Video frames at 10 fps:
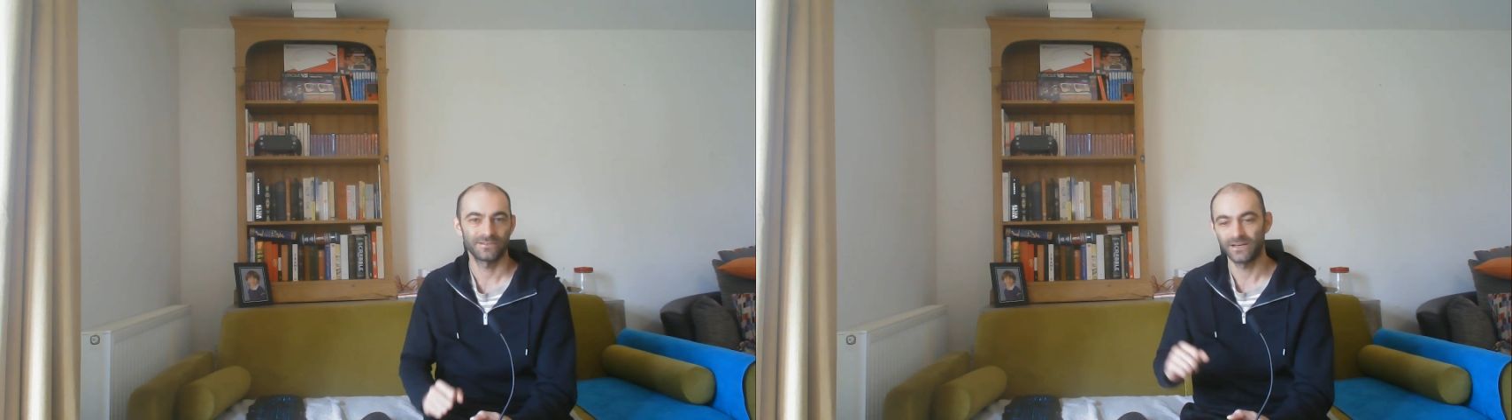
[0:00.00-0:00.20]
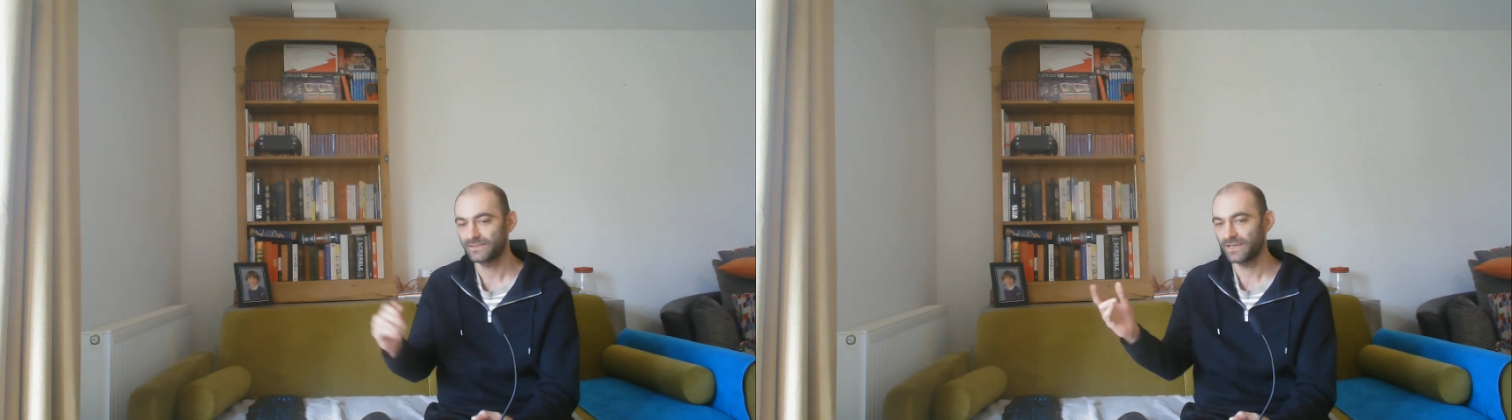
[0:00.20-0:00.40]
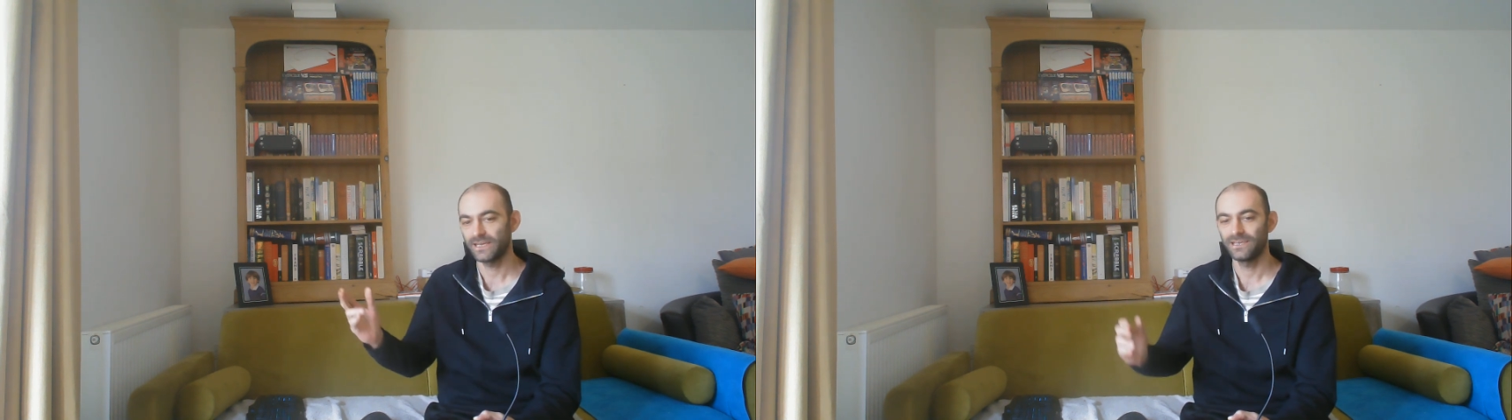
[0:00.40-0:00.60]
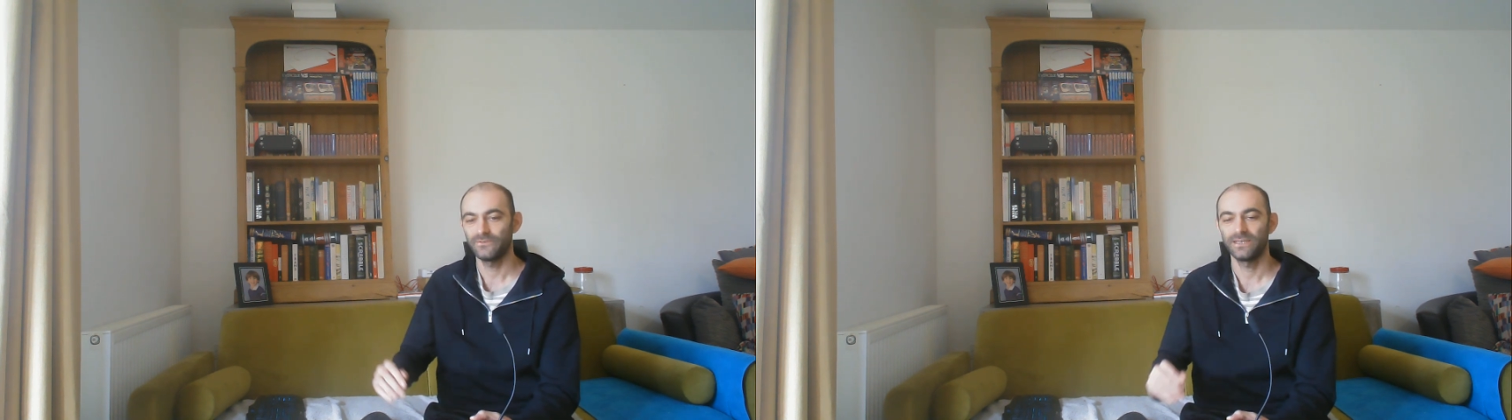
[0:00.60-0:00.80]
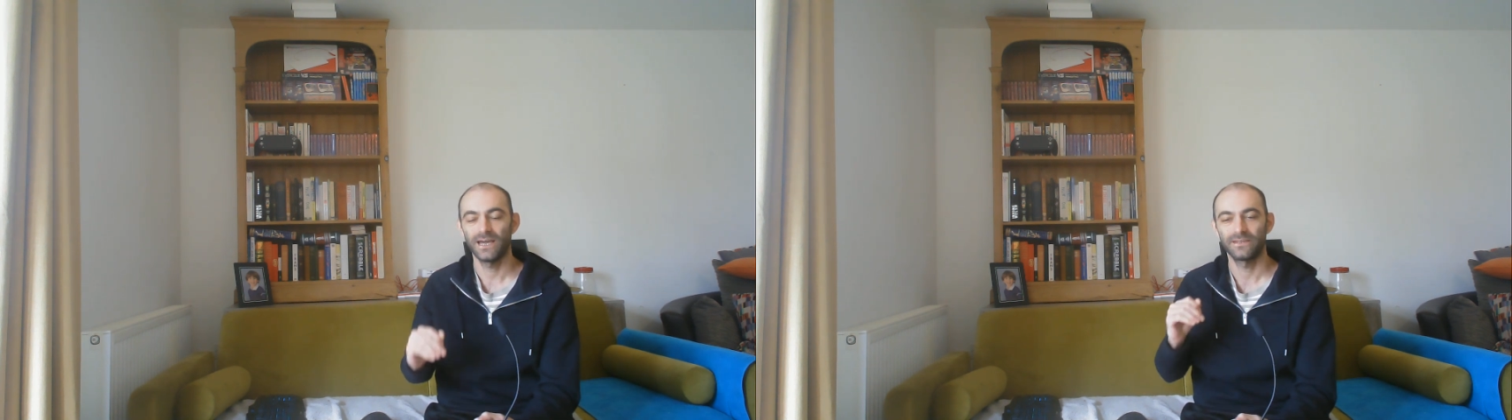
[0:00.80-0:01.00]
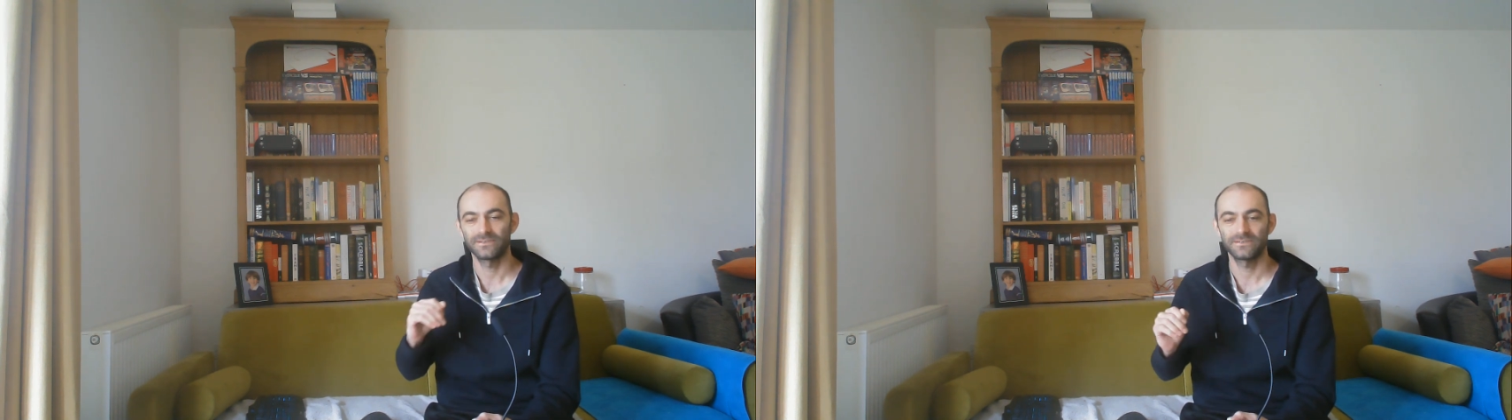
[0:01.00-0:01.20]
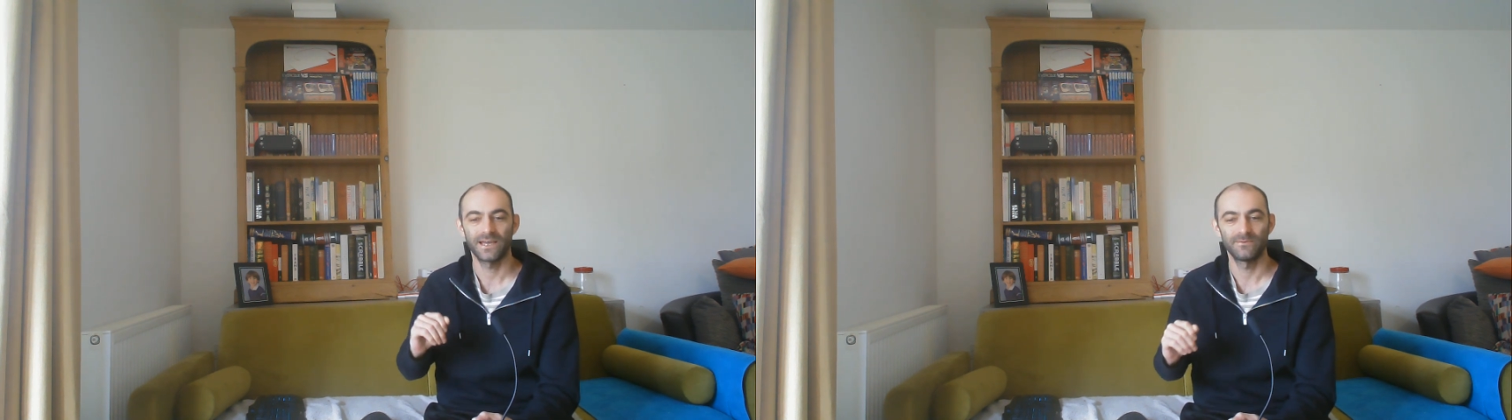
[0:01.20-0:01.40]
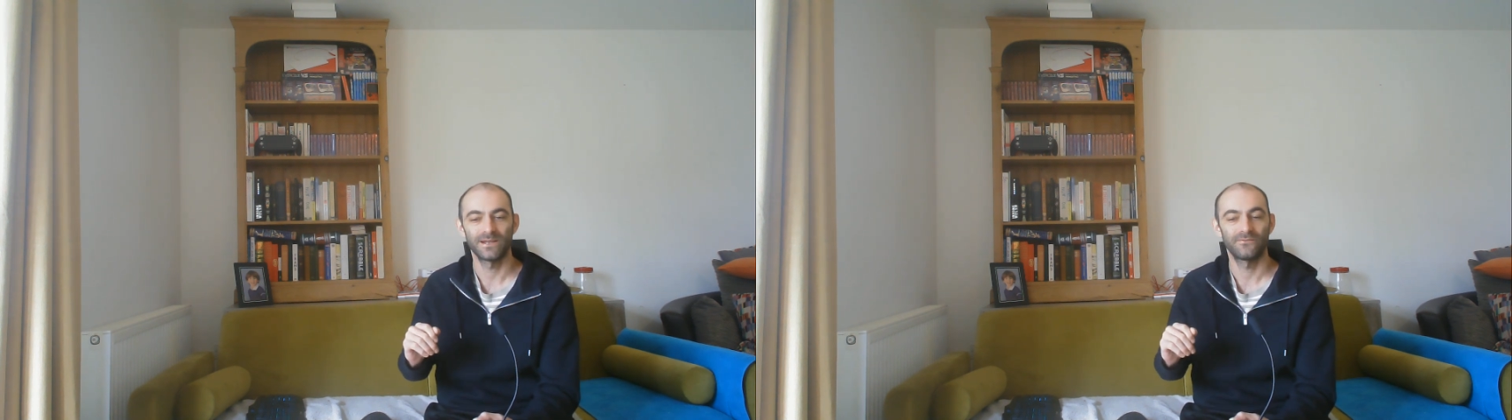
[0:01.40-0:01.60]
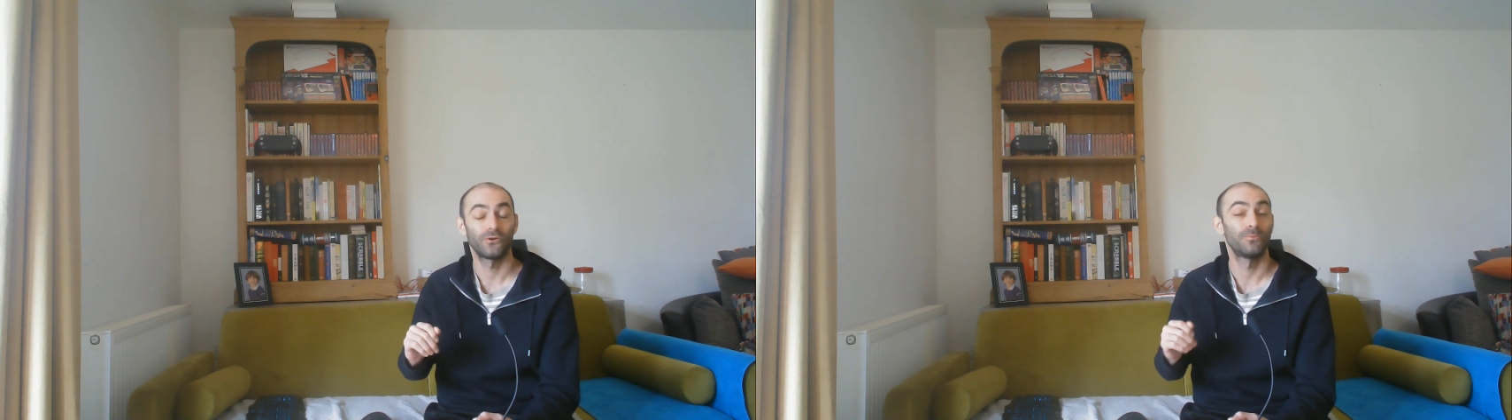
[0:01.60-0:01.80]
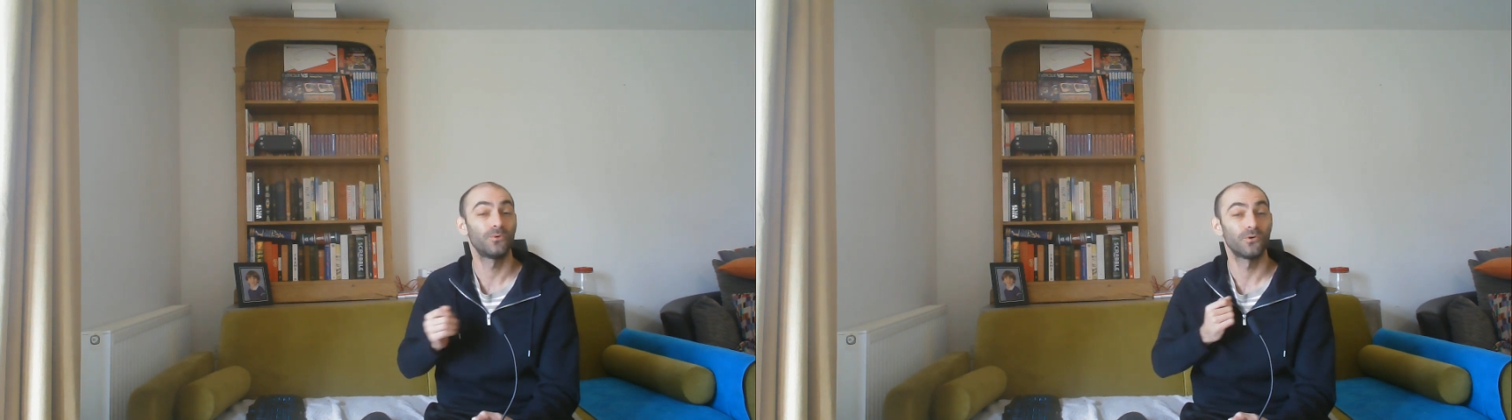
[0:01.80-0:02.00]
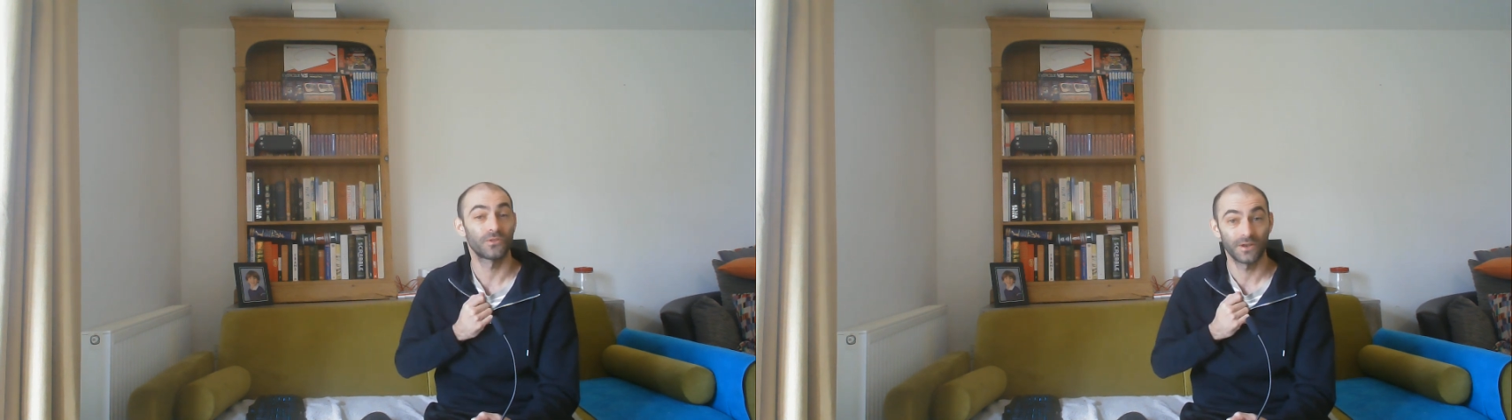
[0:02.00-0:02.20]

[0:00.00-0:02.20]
like say if he had the same level or more than